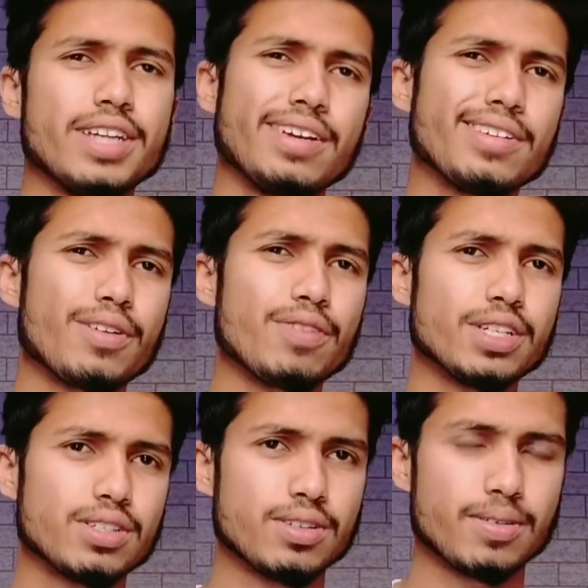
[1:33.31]
general
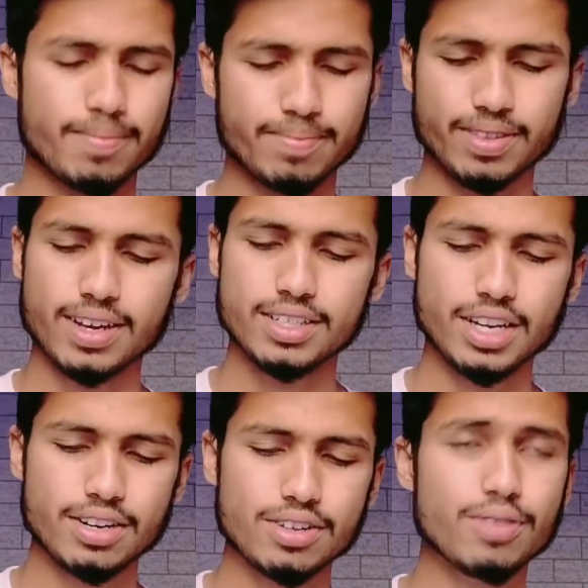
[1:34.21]
revision, a
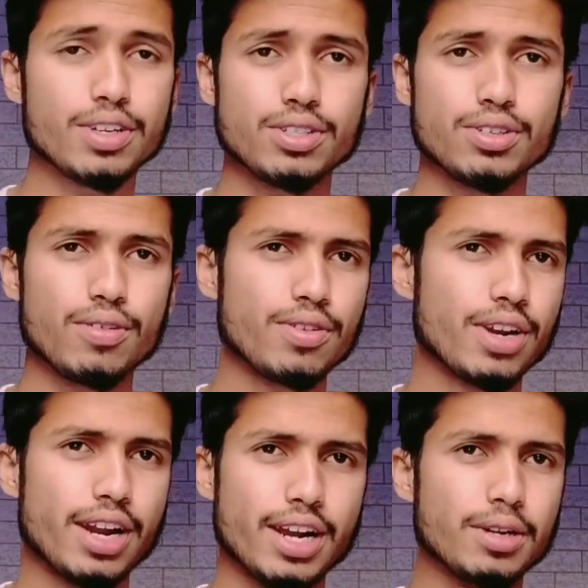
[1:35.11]
general revision of
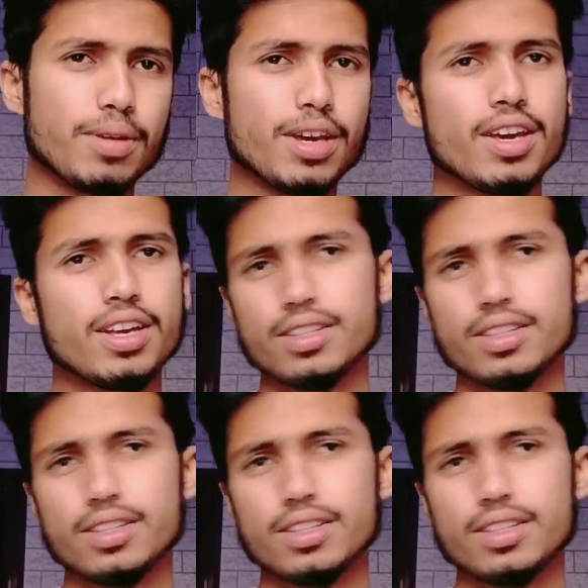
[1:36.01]
your anatomy.